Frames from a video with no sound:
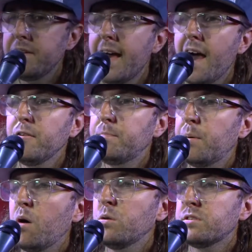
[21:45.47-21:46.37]
now they're
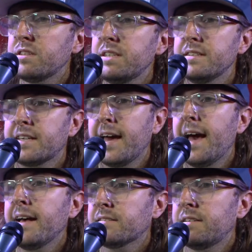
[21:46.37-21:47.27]
both in the
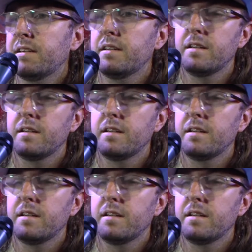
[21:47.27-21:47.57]
casket,